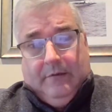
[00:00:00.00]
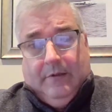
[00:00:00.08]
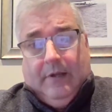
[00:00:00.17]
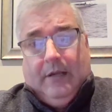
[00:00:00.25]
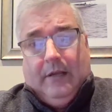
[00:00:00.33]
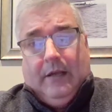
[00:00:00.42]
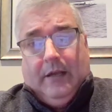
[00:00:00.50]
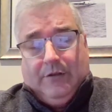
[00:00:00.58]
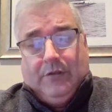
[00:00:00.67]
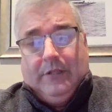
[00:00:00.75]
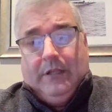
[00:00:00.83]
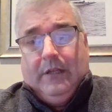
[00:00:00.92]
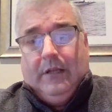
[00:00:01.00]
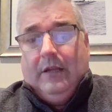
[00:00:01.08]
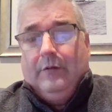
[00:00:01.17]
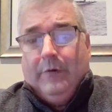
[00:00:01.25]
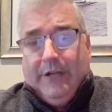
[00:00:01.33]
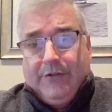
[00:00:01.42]
I actually I
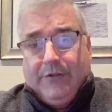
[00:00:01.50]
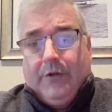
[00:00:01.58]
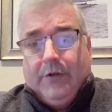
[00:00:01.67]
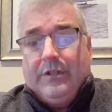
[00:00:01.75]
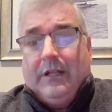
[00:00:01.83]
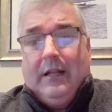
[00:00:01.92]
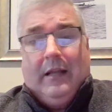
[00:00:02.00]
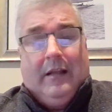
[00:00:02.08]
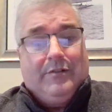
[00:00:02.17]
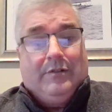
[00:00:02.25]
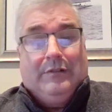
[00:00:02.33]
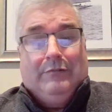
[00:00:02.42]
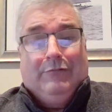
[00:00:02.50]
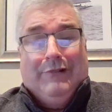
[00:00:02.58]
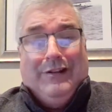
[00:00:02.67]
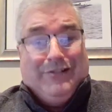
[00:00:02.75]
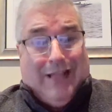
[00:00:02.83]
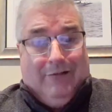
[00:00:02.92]
researched, I actually
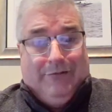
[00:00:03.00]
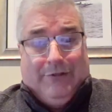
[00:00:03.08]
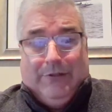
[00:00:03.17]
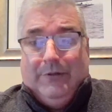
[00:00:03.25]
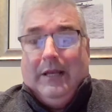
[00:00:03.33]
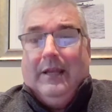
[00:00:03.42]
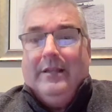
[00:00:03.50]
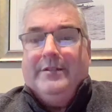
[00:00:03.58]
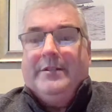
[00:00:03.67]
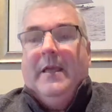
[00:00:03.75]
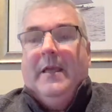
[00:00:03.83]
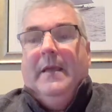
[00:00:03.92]
reached out to you guys